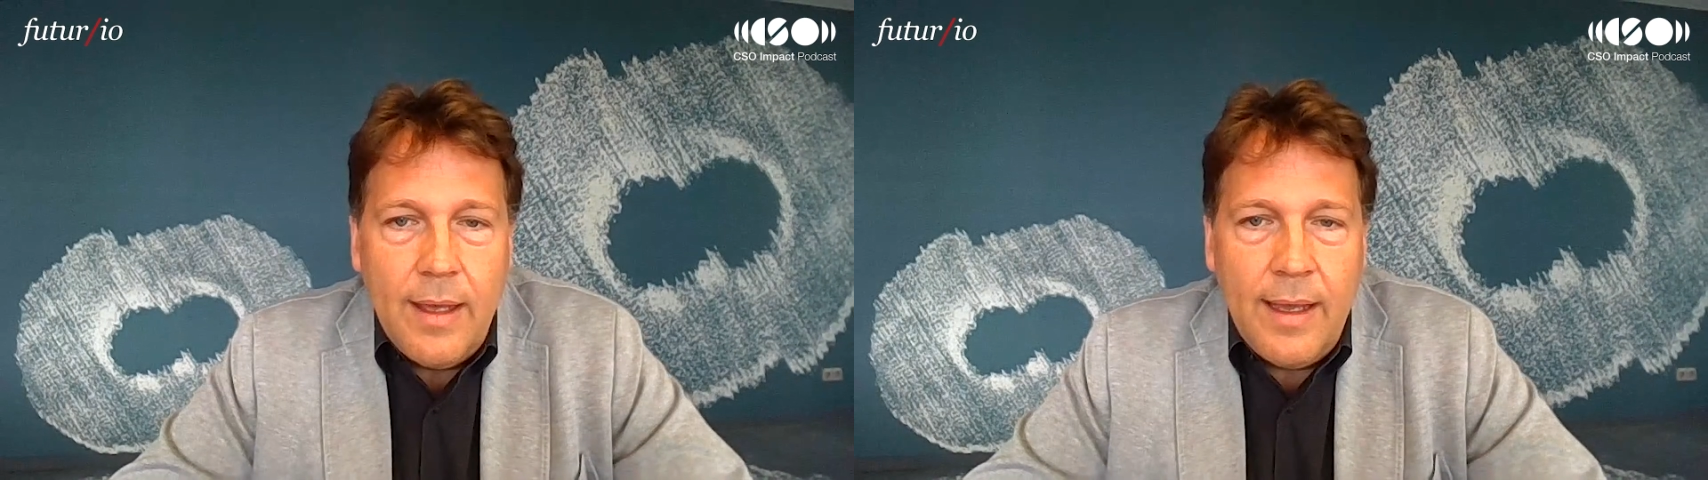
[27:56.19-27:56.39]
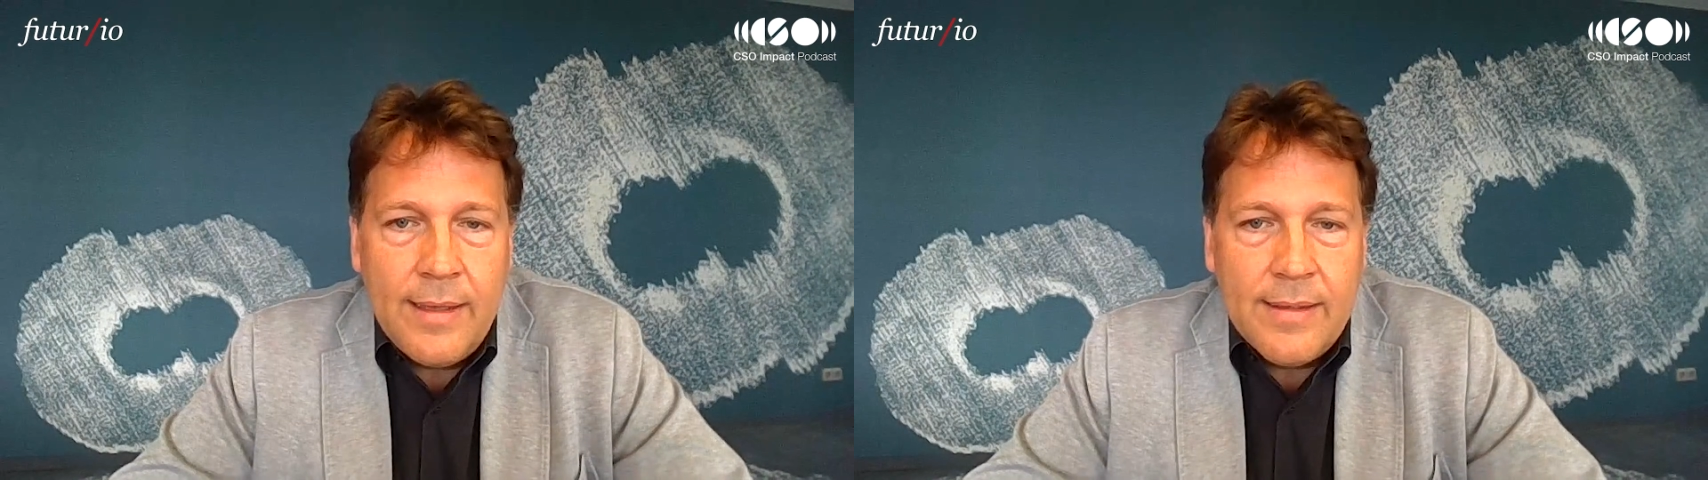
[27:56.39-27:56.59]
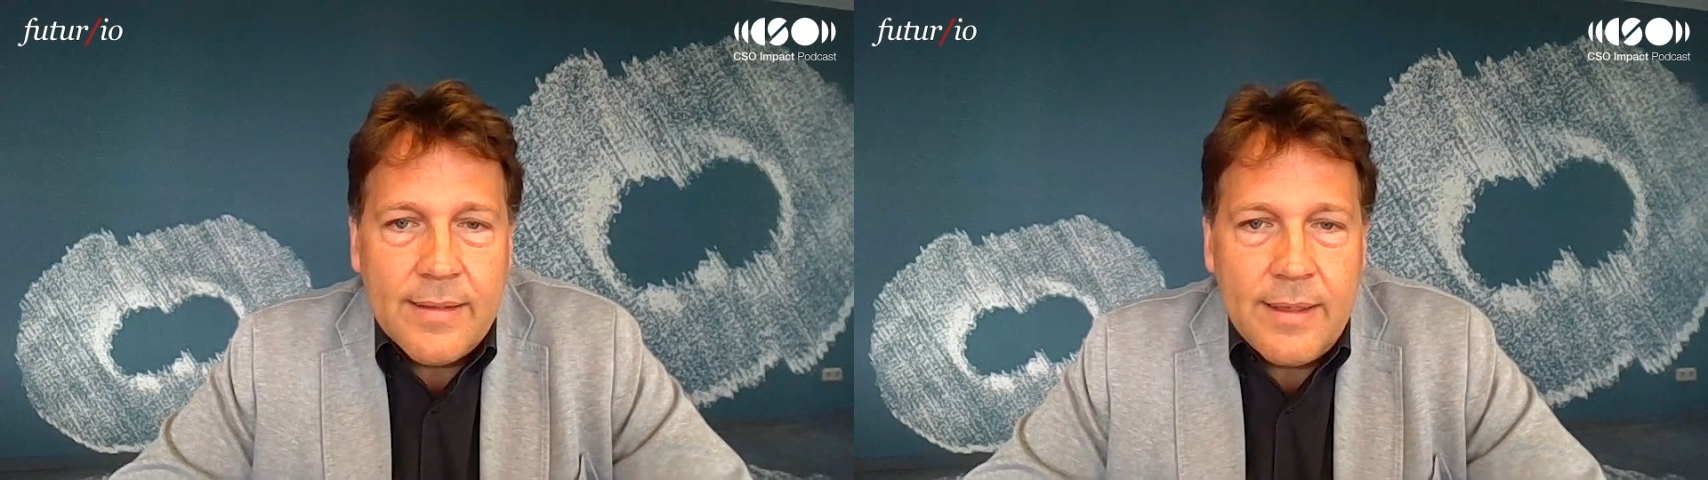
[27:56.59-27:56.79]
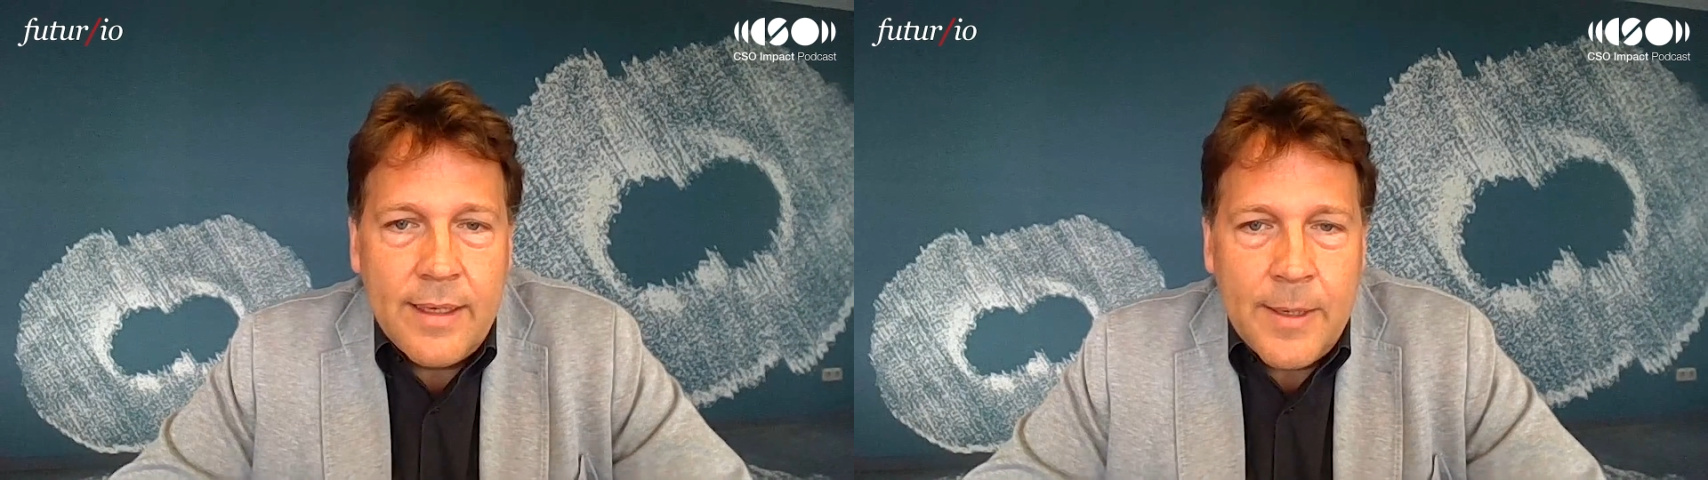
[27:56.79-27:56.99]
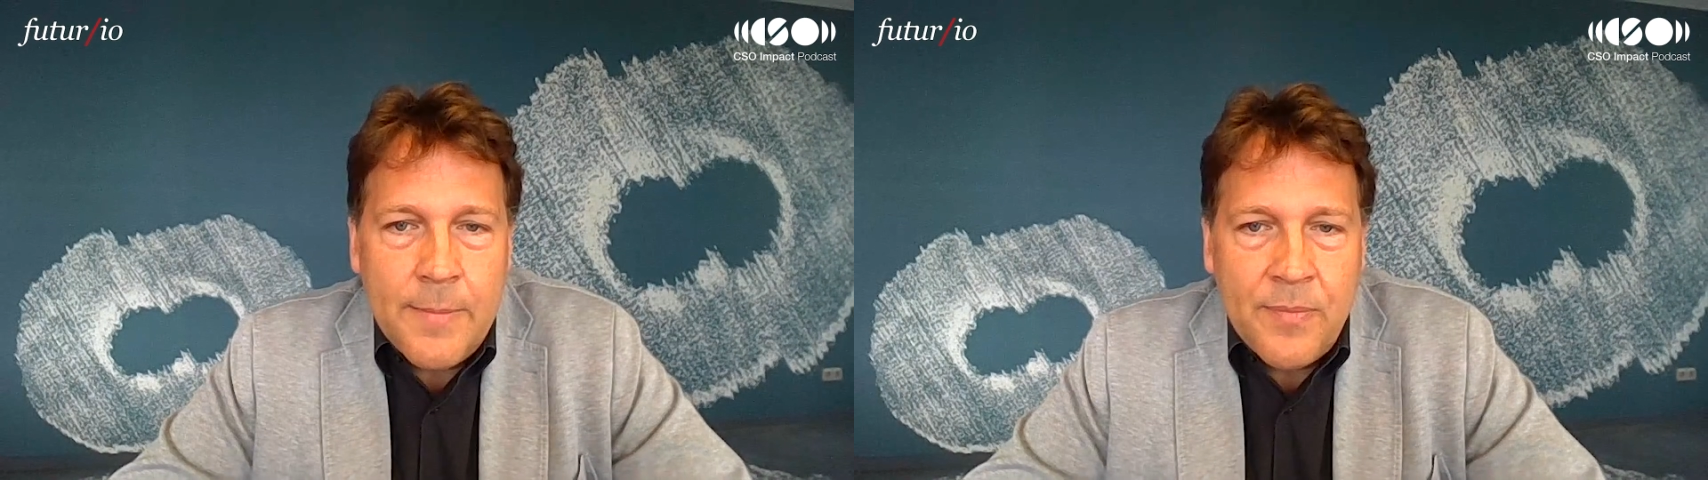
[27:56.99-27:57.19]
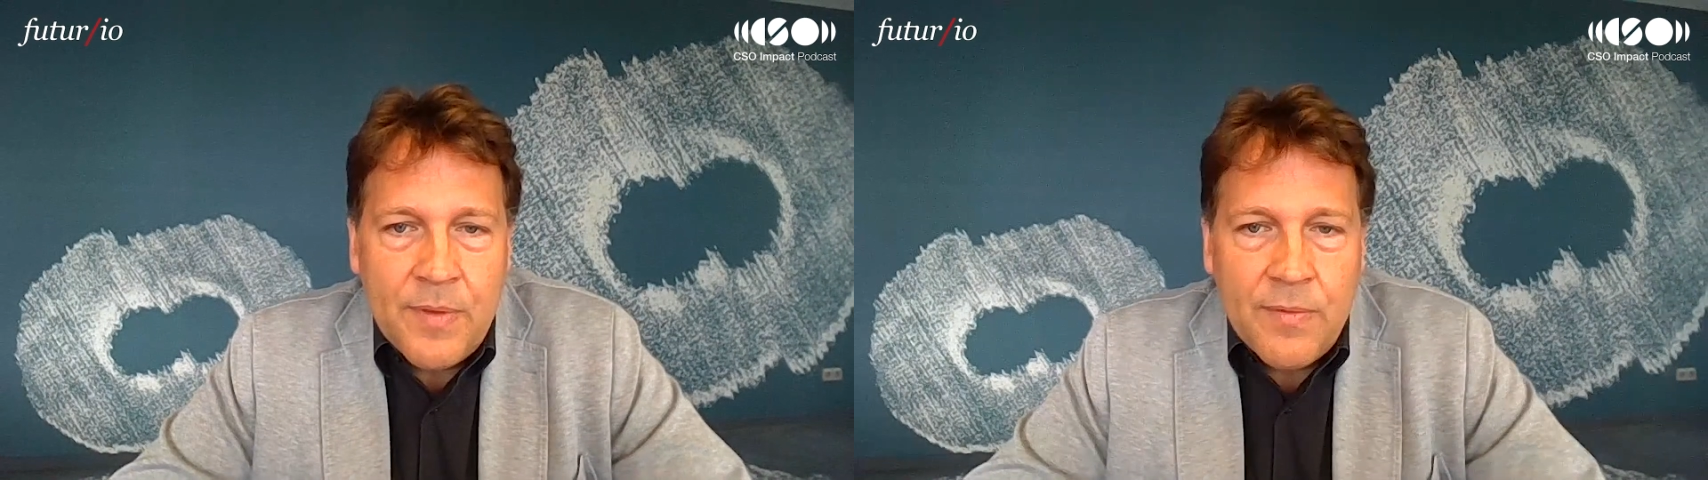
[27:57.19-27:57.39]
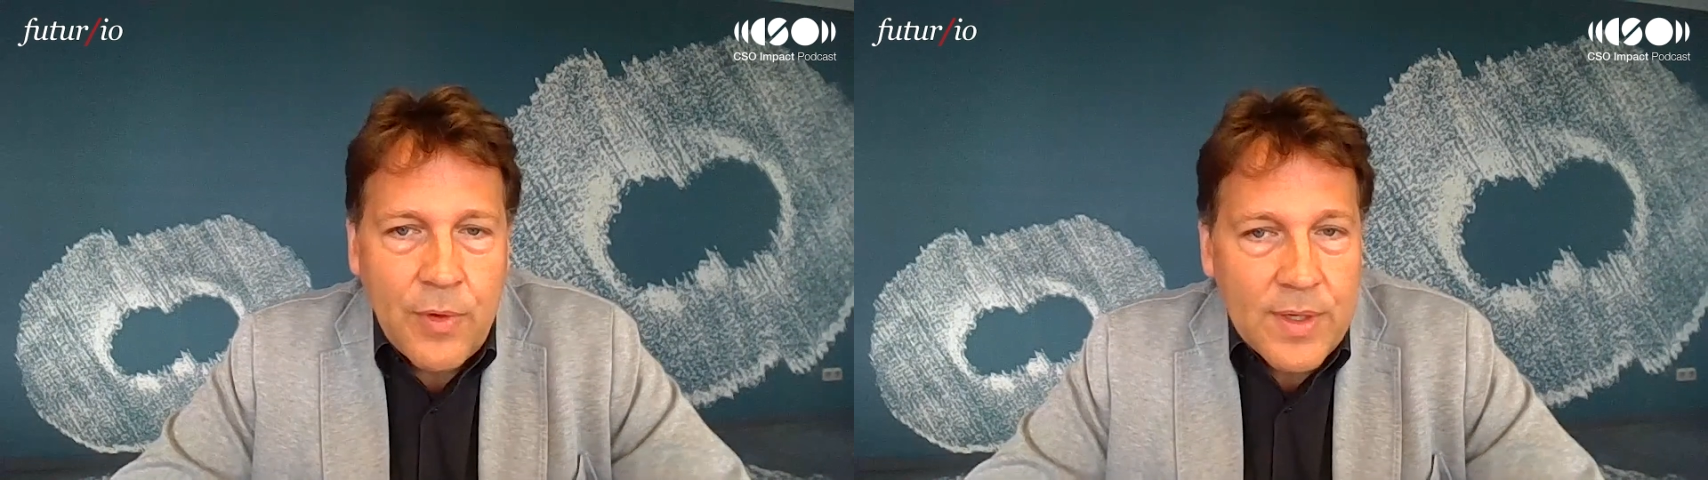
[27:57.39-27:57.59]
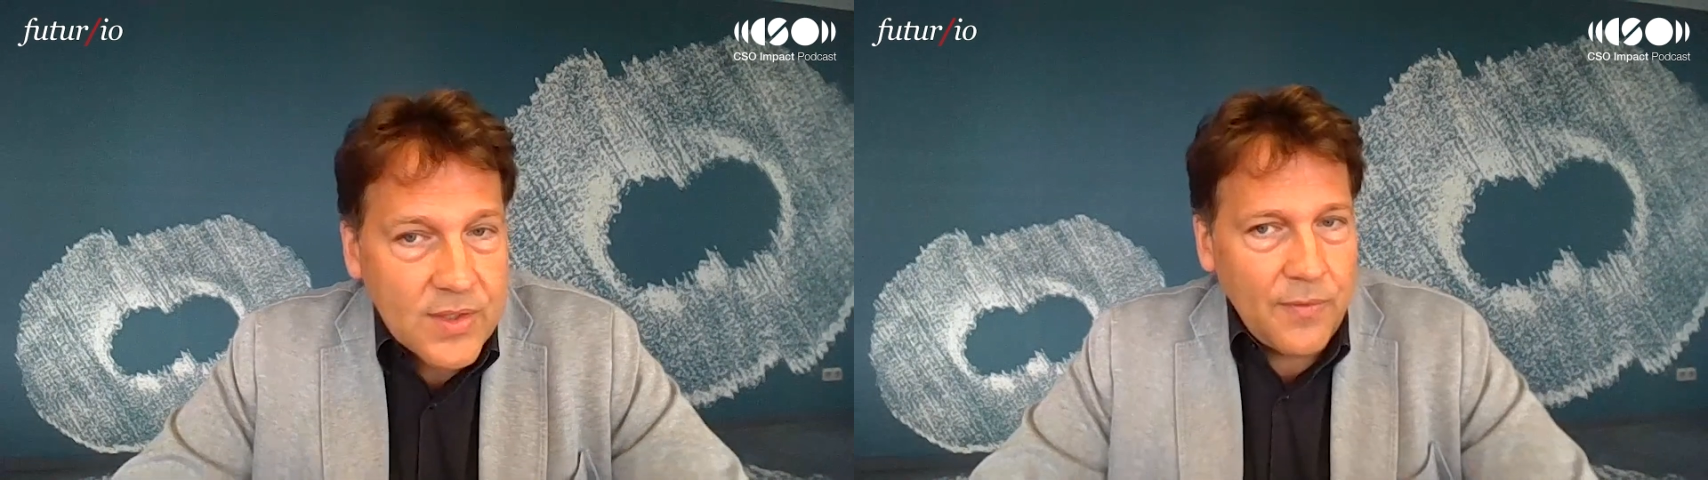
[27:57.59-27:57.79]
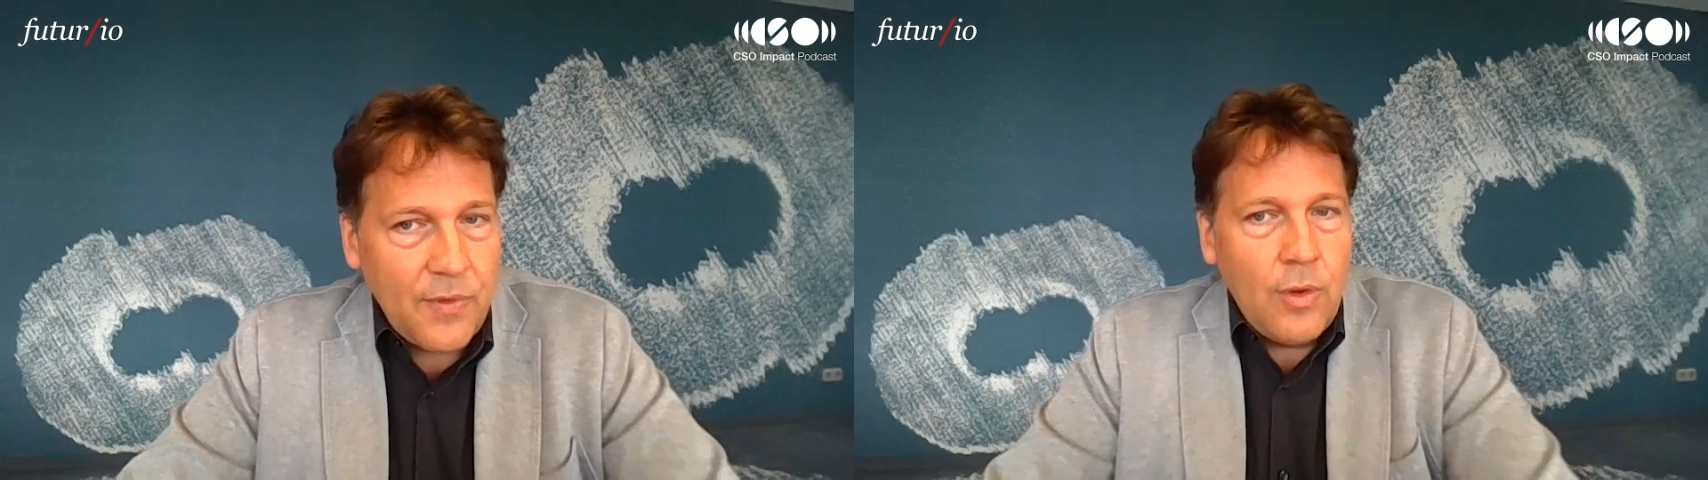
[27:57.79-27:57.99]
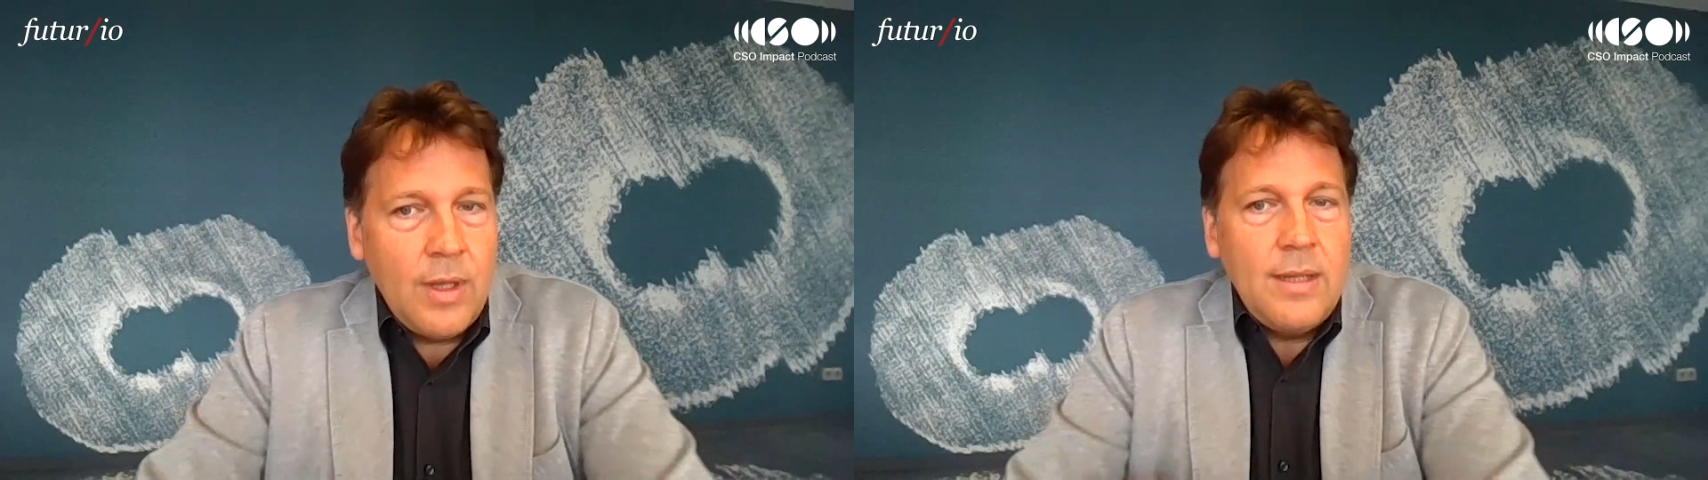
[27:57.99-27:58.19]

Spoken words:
And first of all,